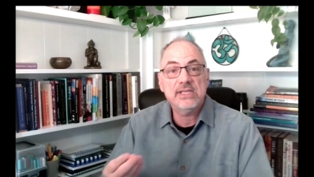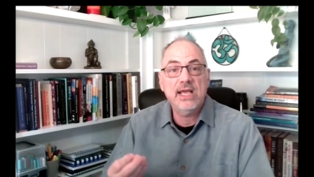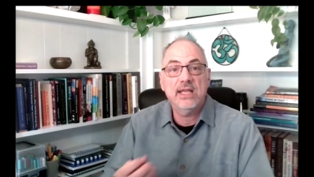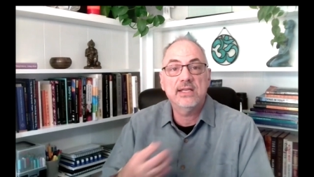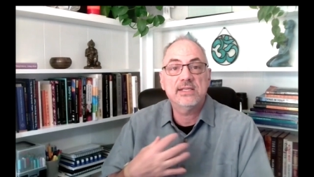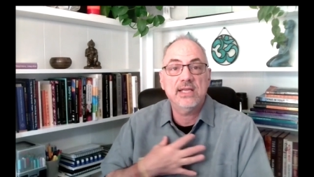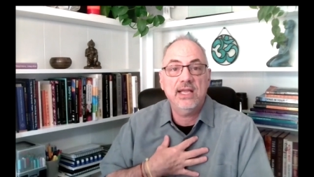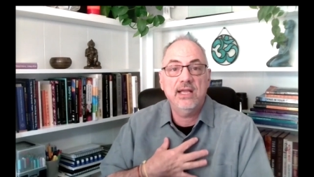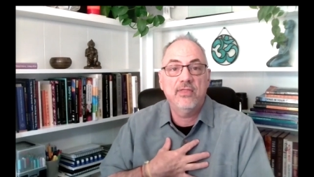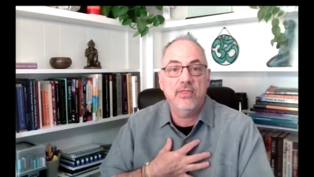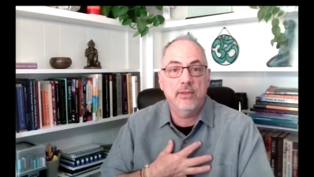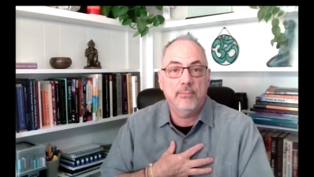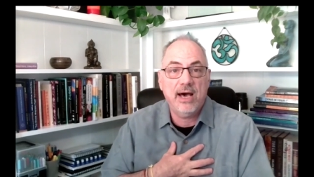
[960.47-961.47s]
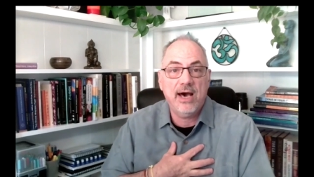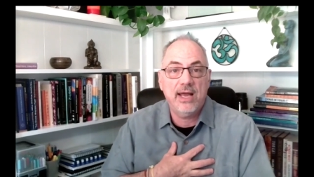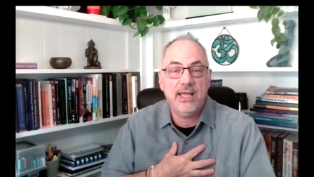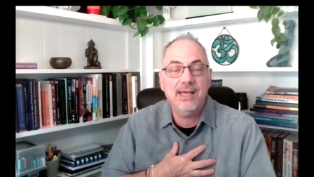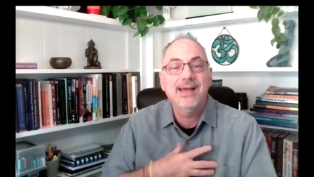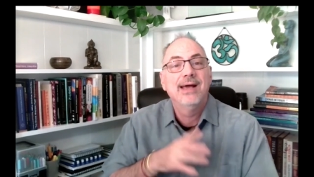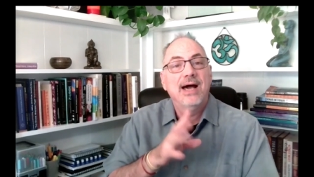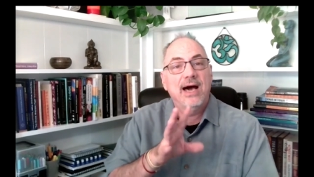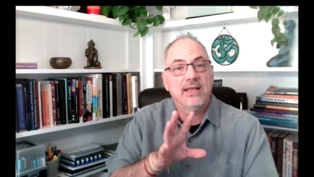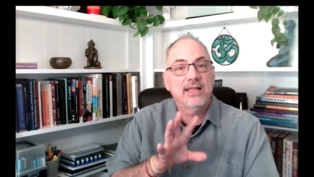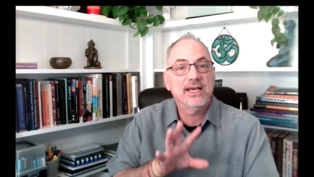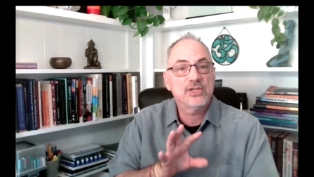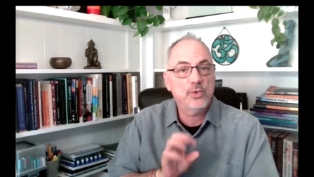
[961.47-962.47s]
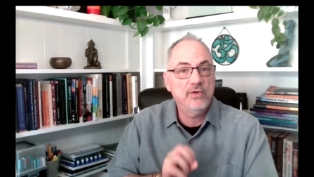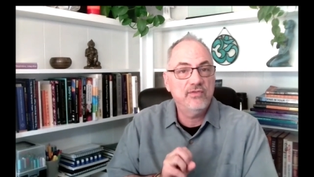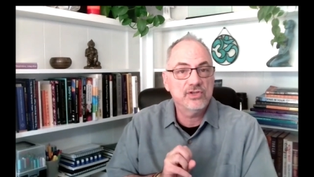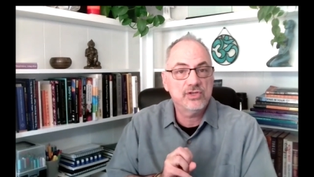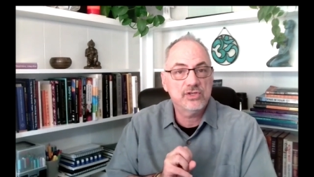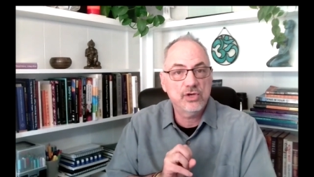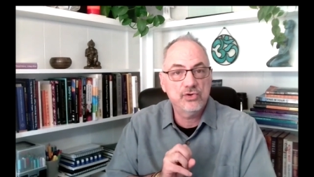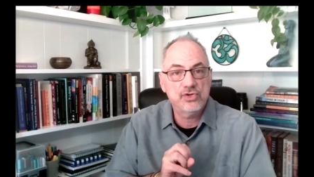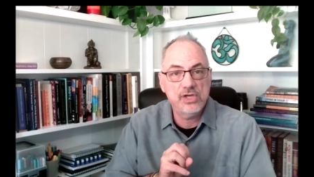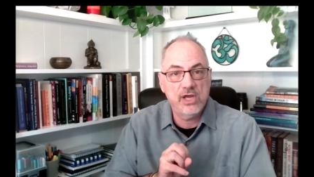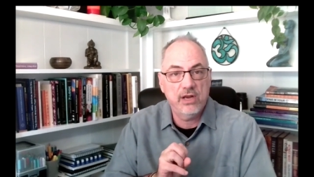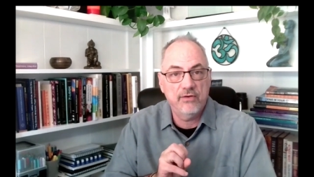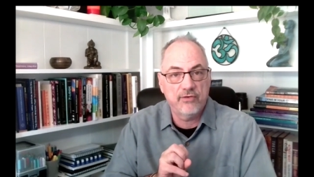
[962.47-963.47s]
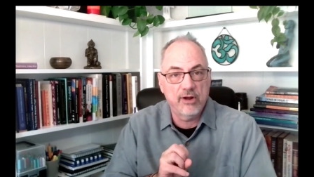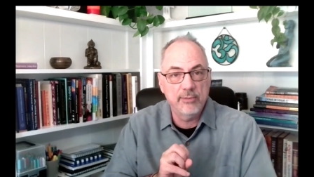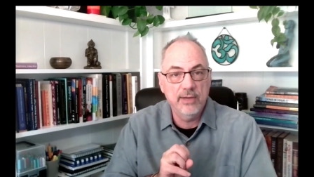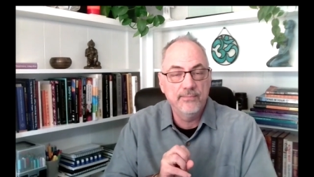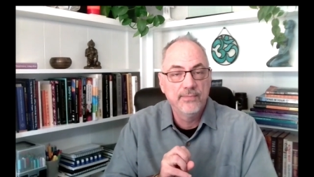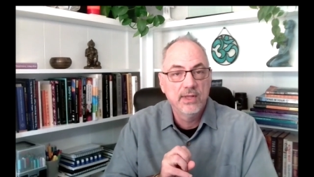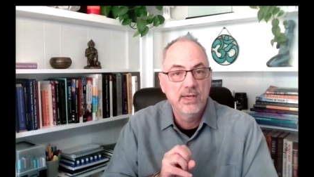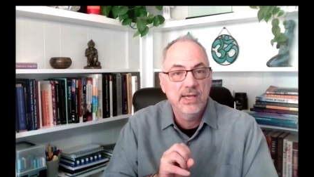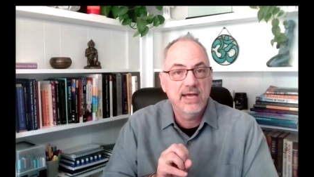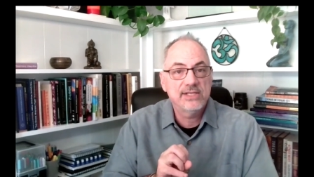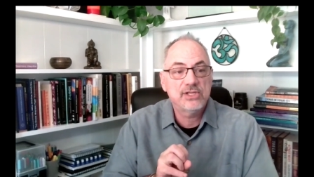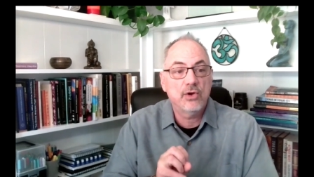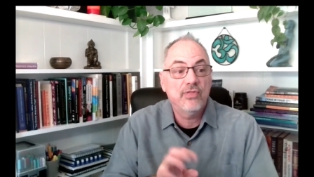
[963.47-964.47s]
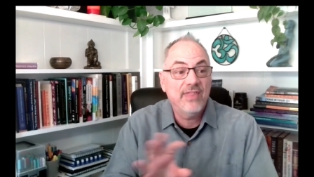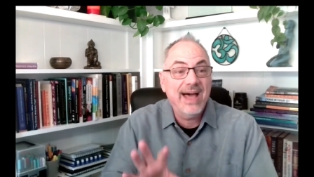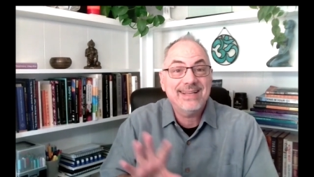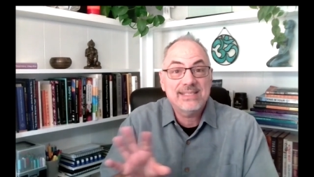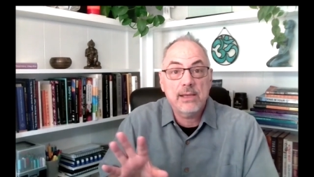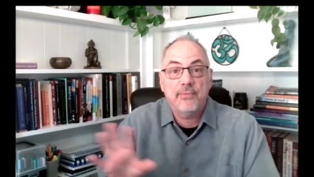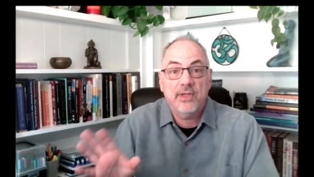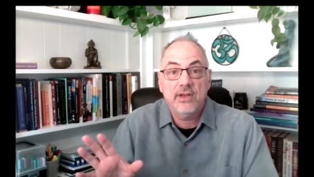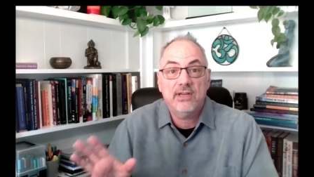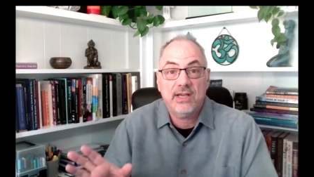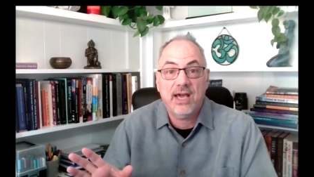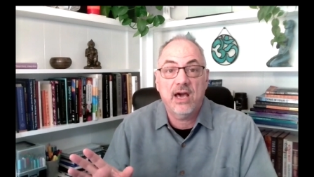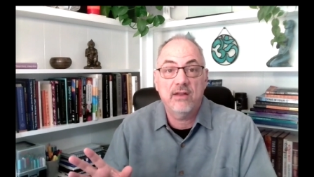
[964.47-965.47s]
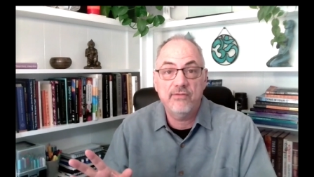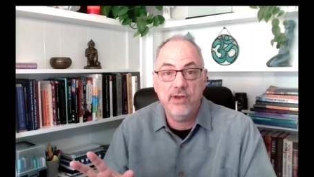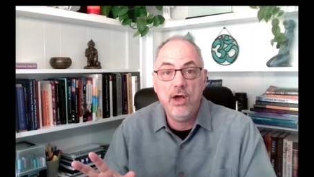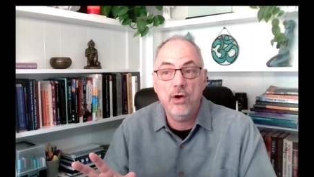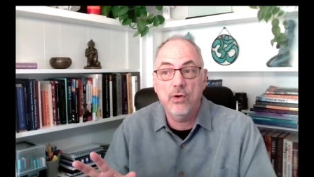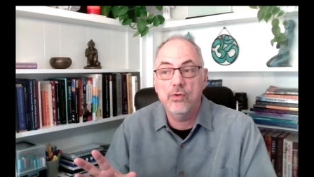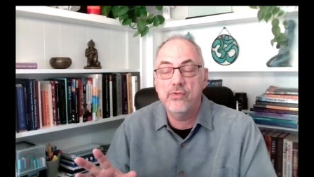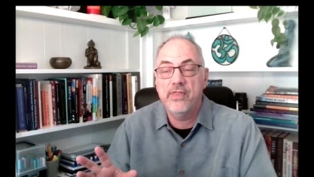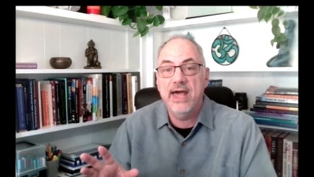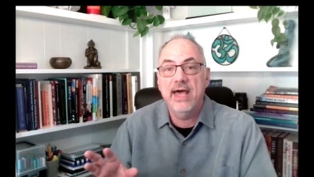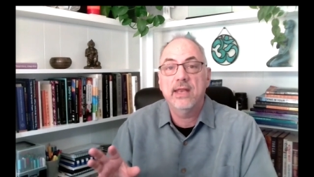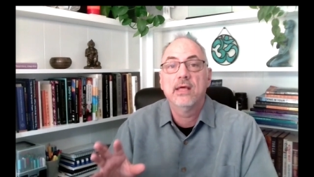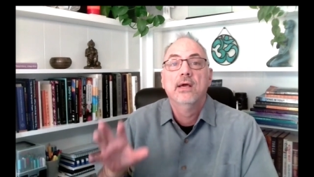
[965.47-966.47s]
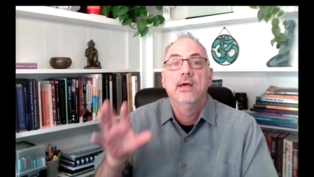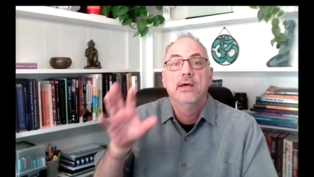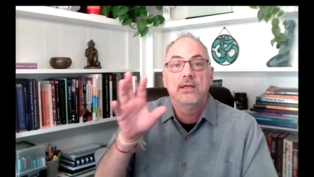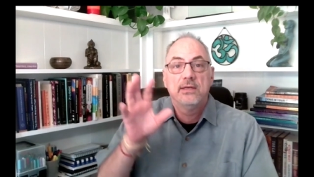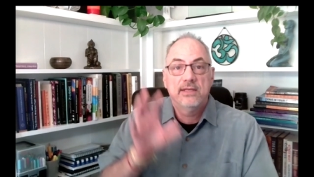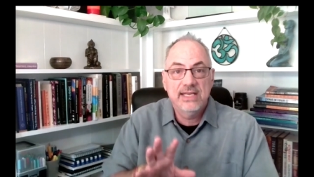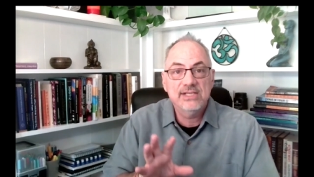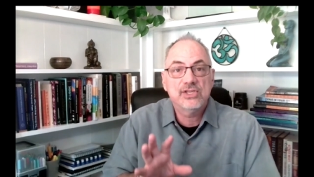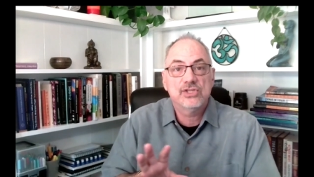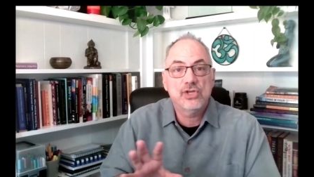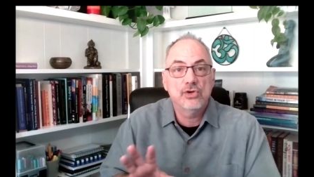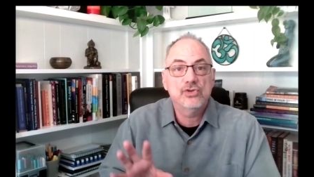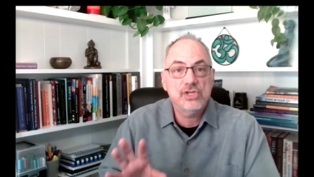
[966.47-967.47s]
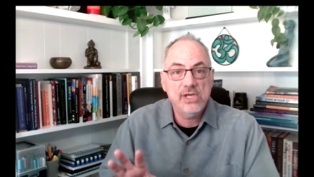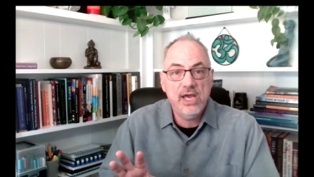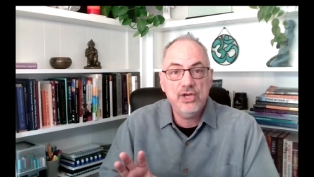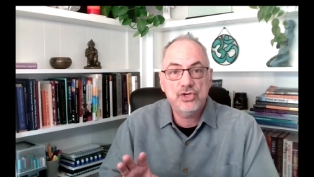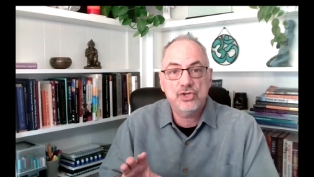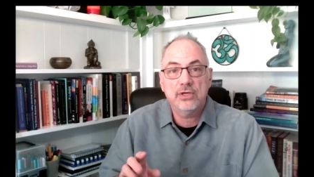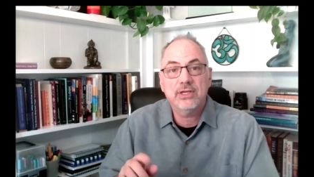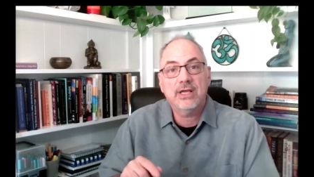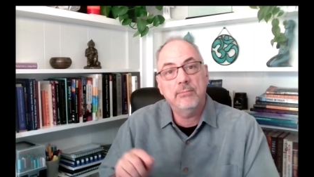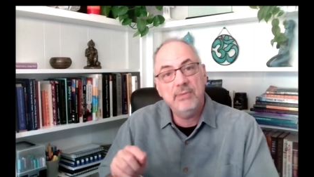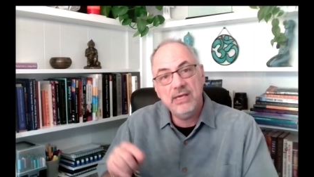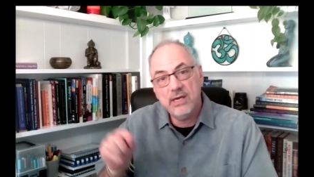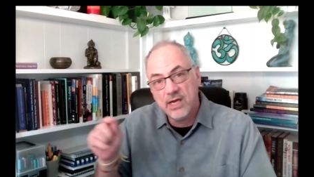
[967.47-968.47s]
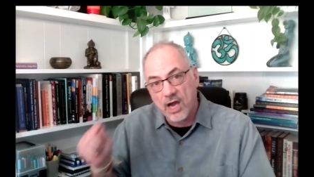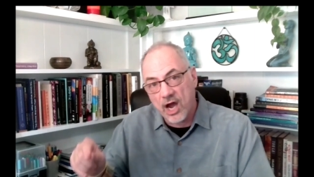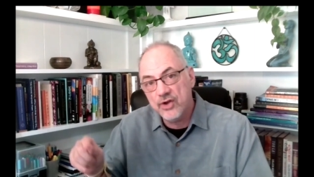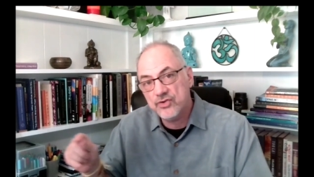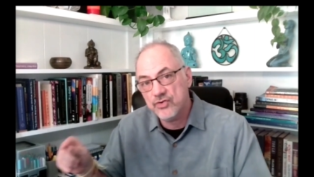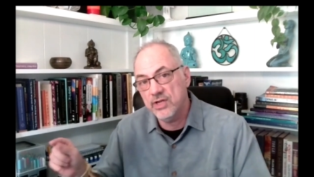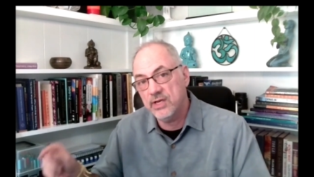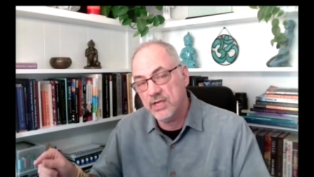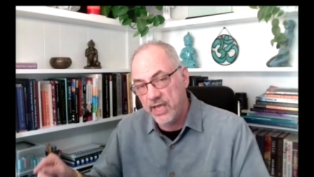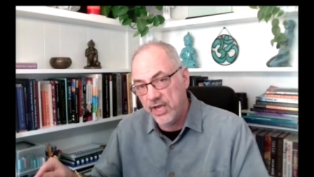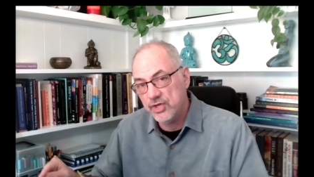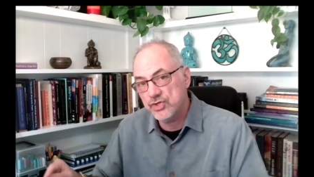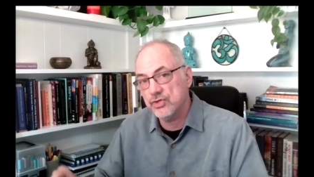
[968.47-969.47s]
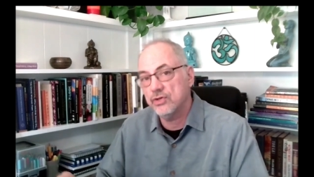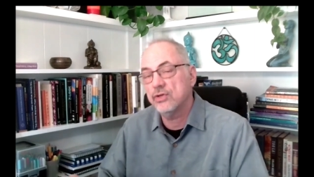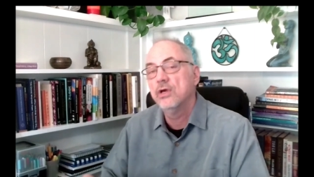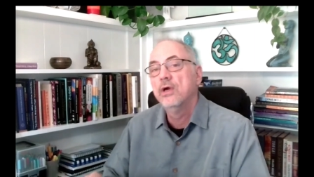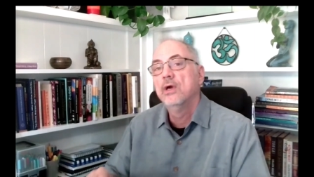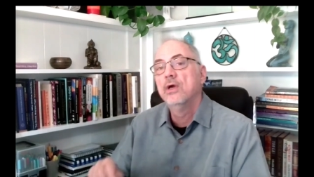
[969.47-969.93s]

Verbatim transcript: sense in the body unless we've disassociated from it. And so that's something to kind of know that disassociation can be a contraindication